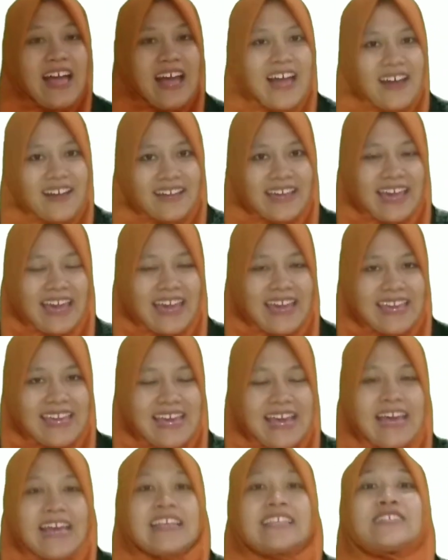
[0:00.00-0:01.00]
Okay,
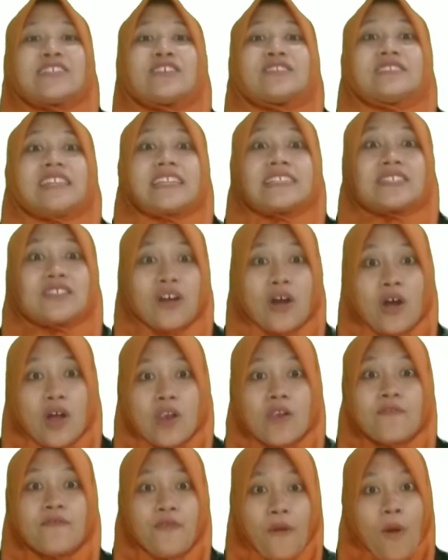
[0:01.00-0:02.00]
so that's
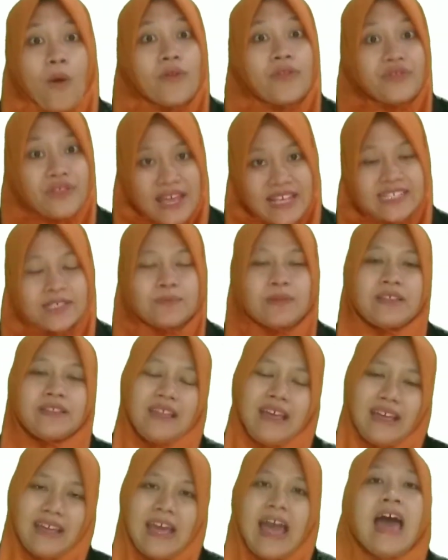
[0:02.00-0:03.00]
all for this
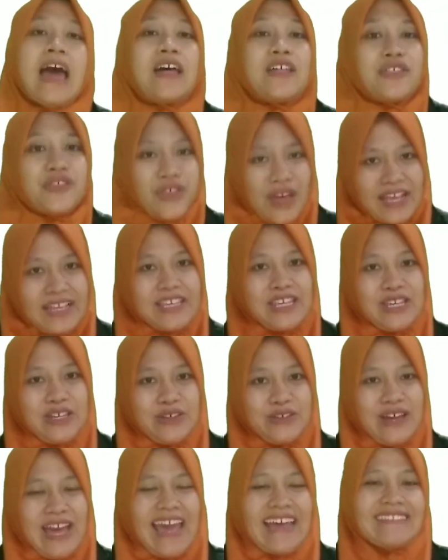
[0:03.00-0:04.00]
meeting. Thank you.
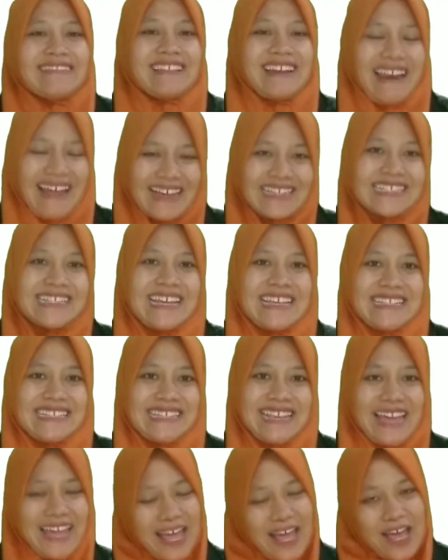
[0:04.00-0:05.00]
And the last I
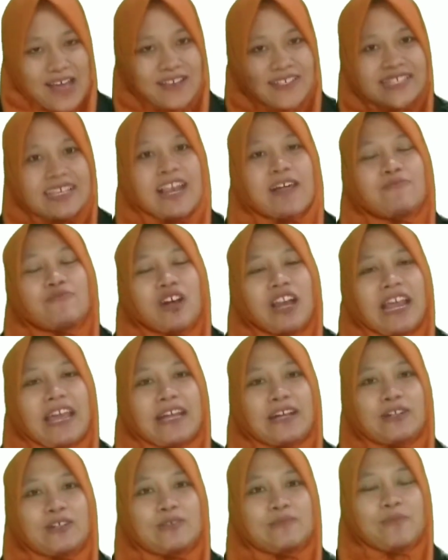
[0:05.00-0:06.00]
say,
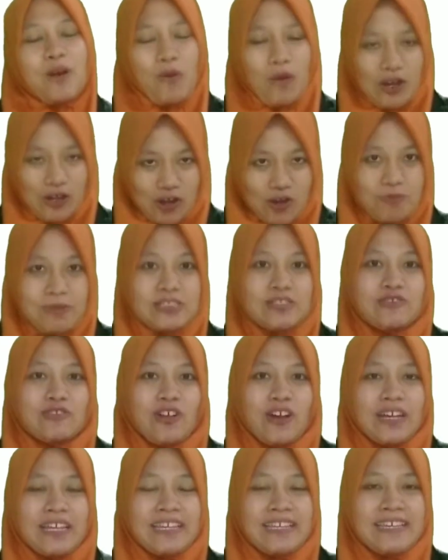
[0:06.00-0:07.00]
Assalamualaikum
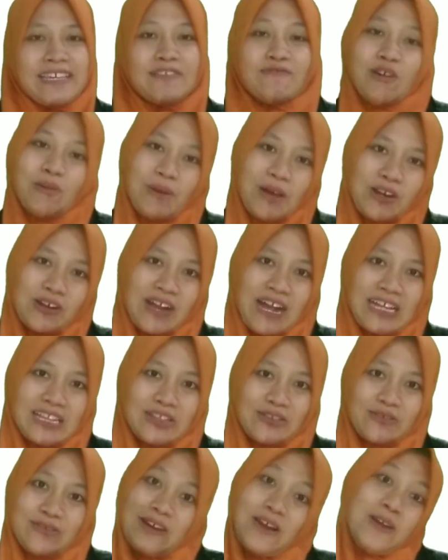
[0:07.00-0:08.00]
warahmatullahi
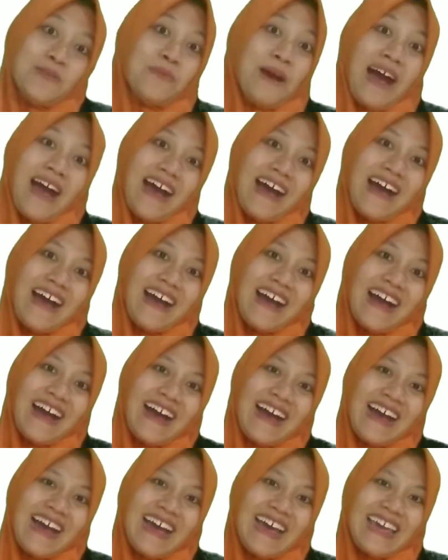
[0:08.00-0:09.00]
wabarakatuh.
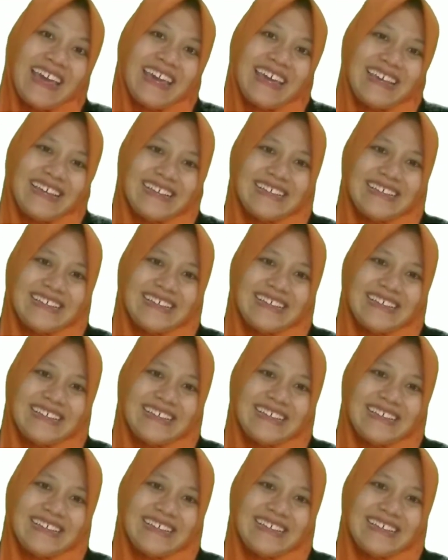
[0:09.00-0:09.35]
Bye.